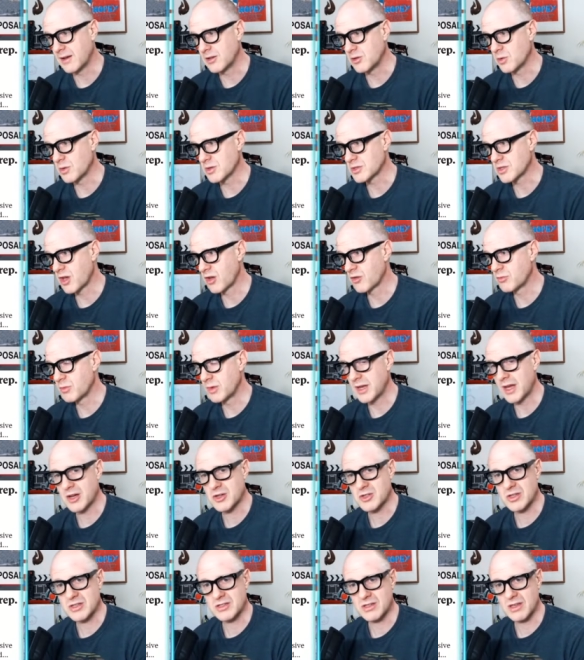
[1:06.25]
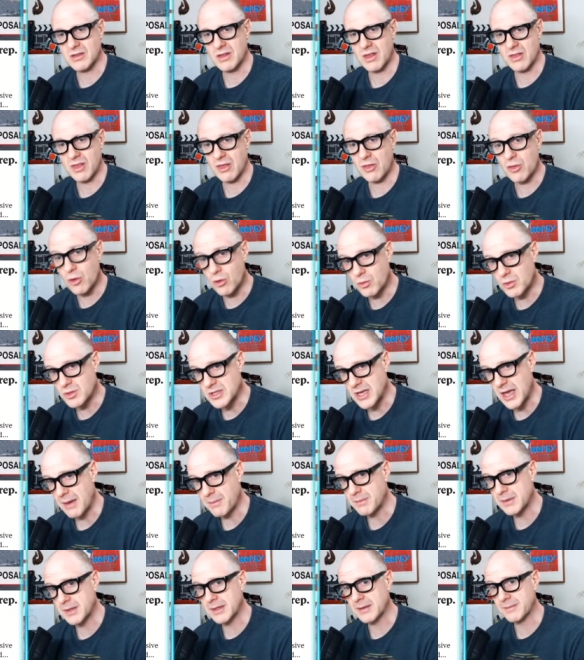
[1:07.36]
and US government actually said that they thought was
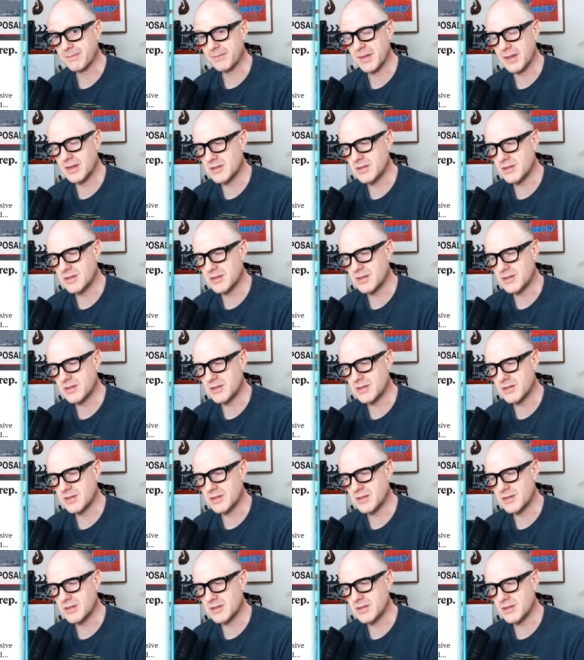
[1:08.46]
happening.